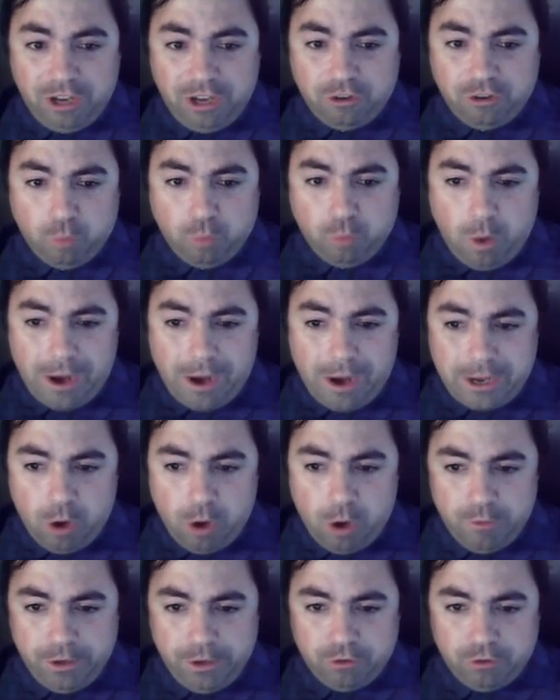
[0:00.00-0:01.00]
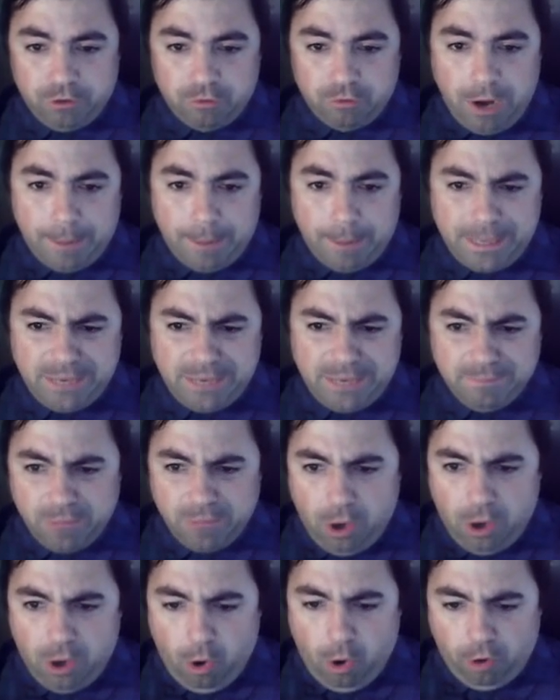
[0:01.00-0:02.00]
Nationwide, COVID is dropping.
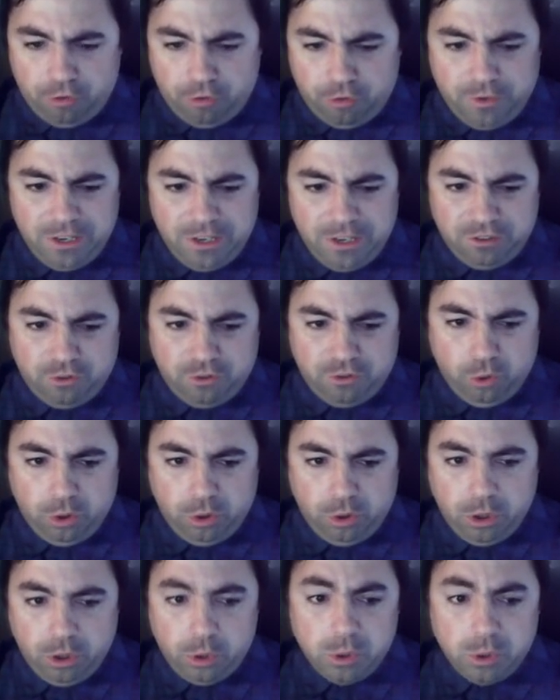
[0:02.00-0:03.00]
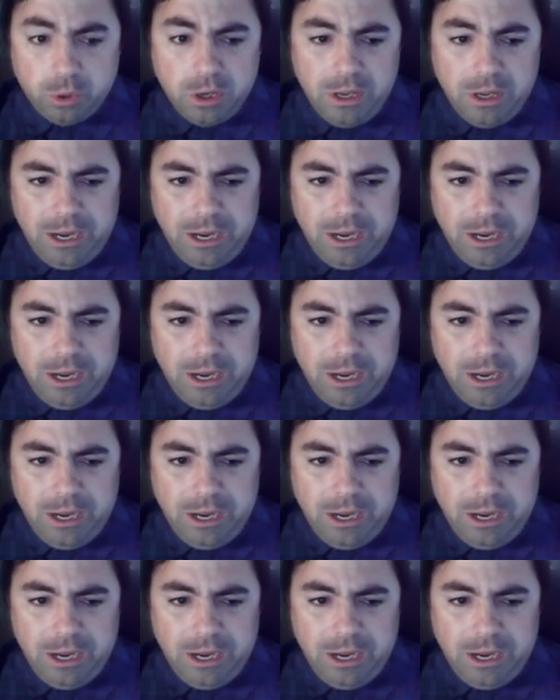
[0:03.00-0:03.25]
R S V is still low.